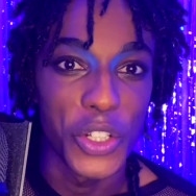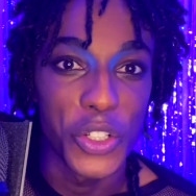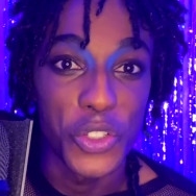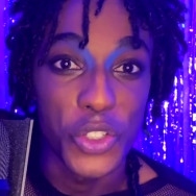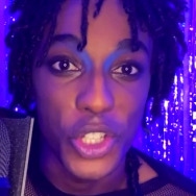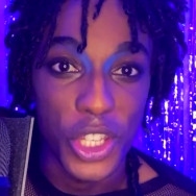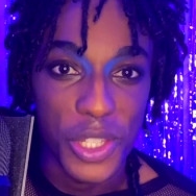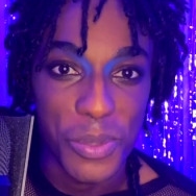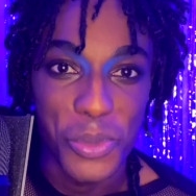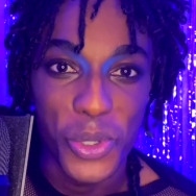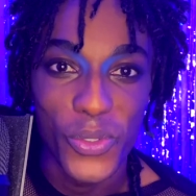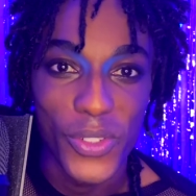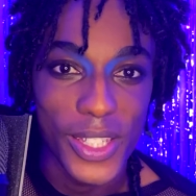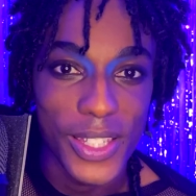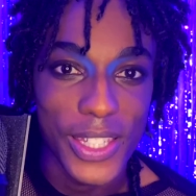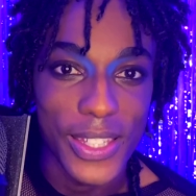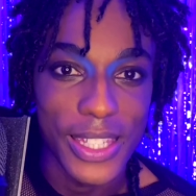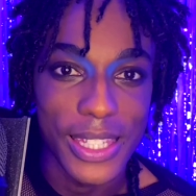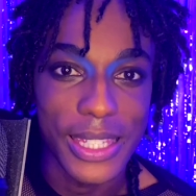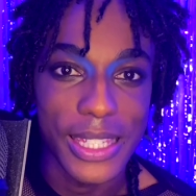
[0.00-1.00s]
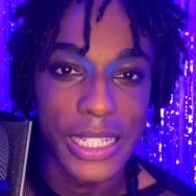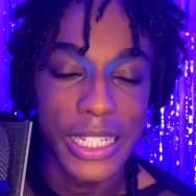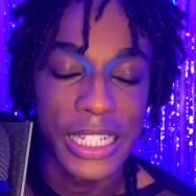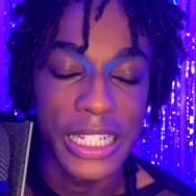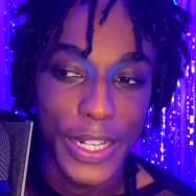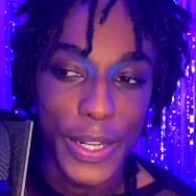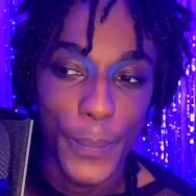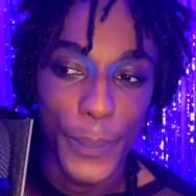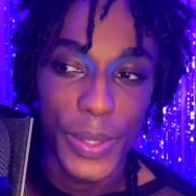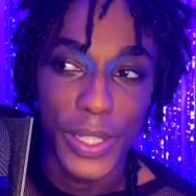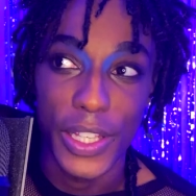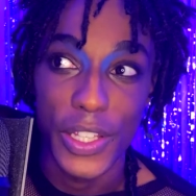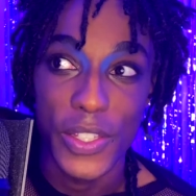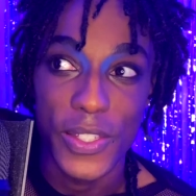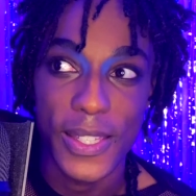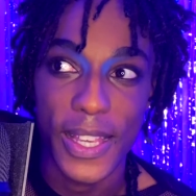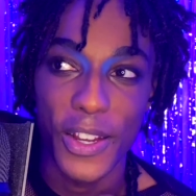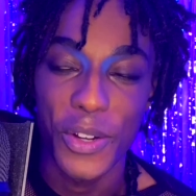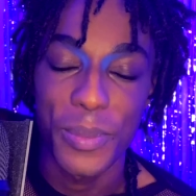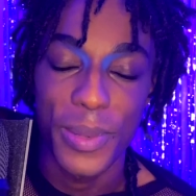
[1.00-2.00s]
just moving to the city.
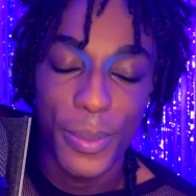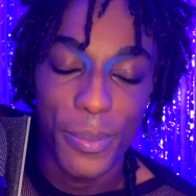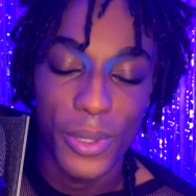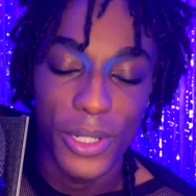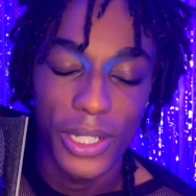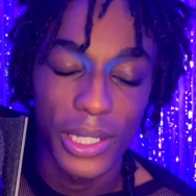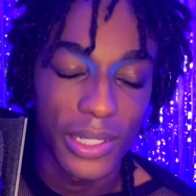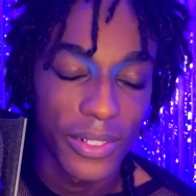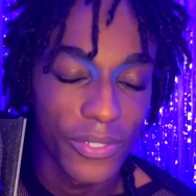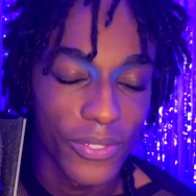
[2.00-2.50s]
Because I remember